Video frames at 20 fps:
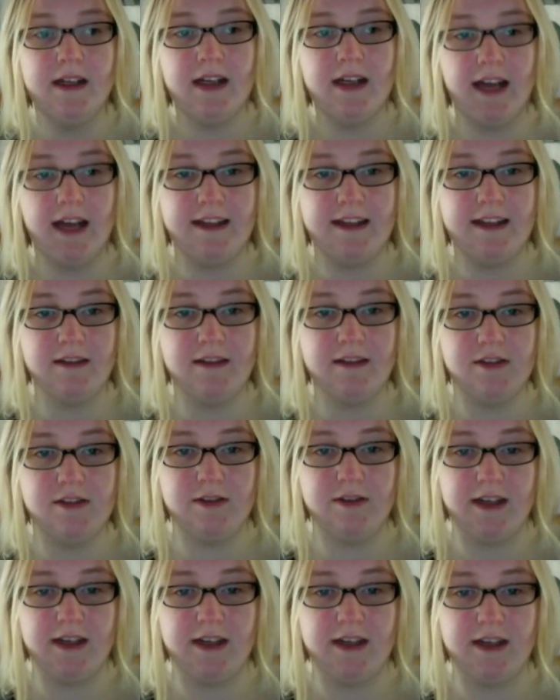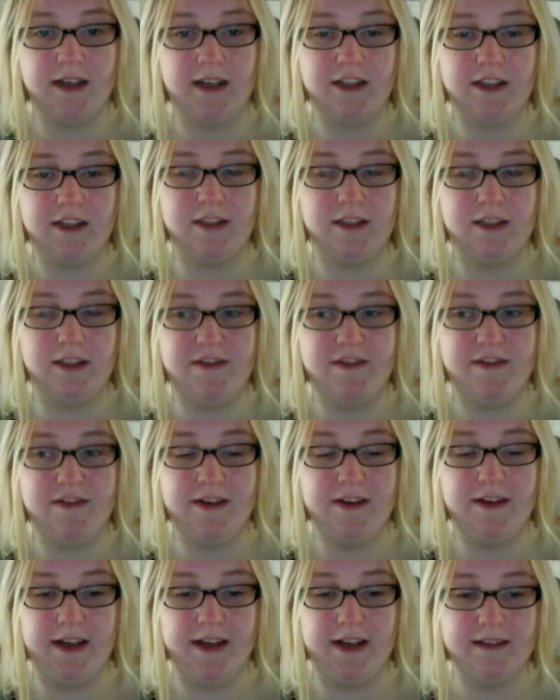I think those two are going to actually be
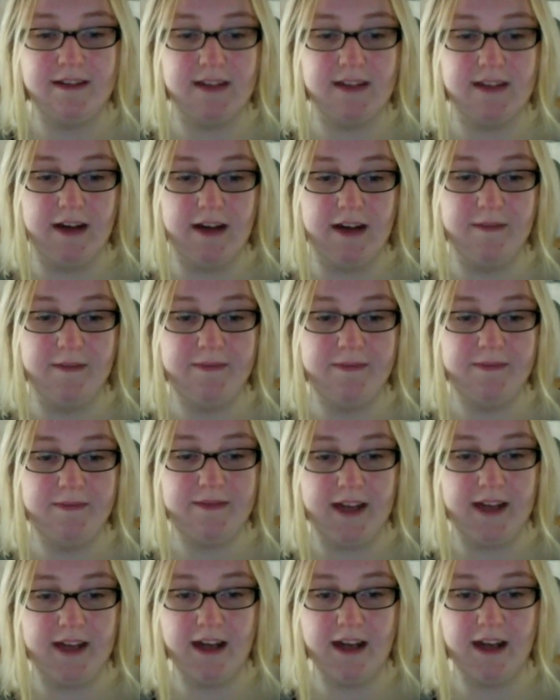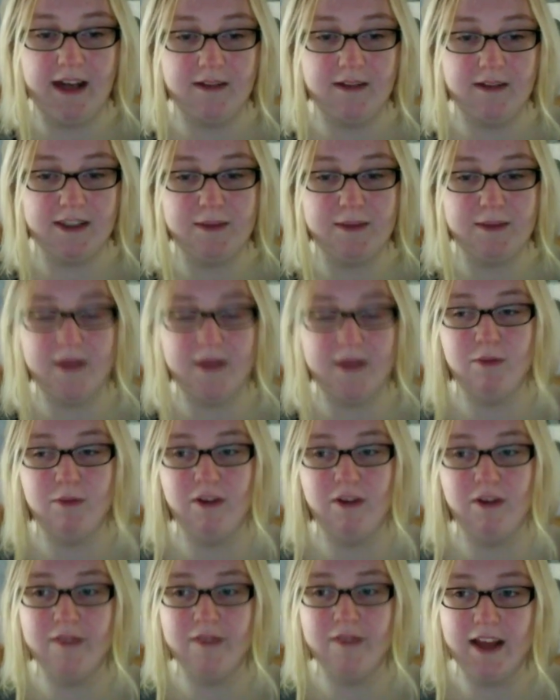feuding. So, and I'll explain more
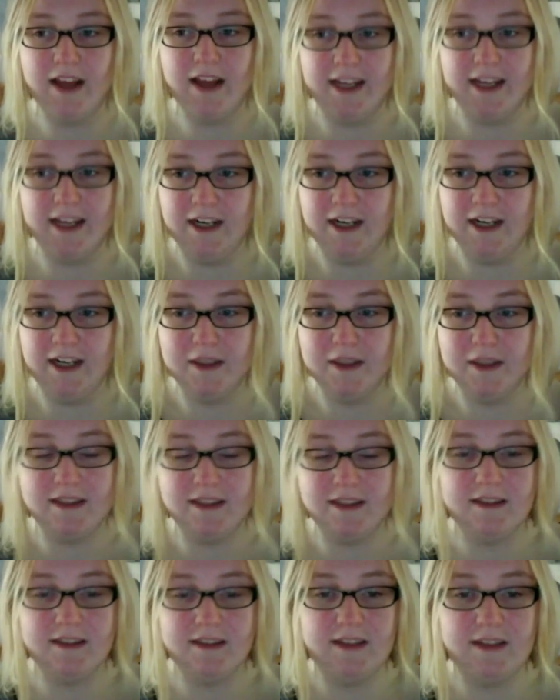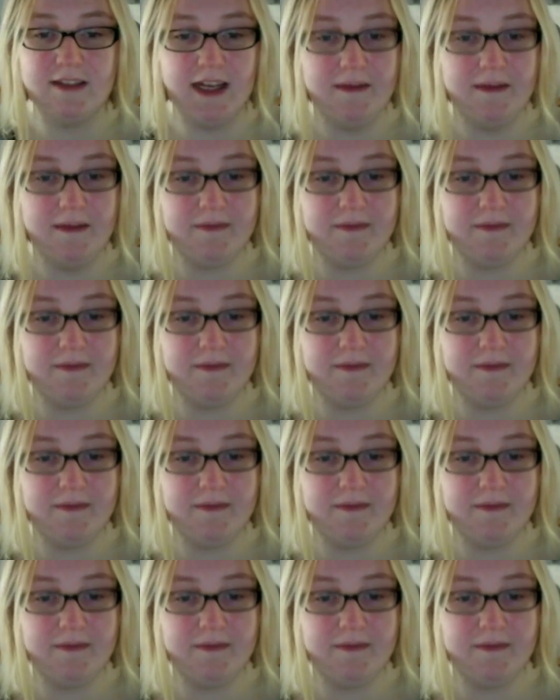of that later. But yeah.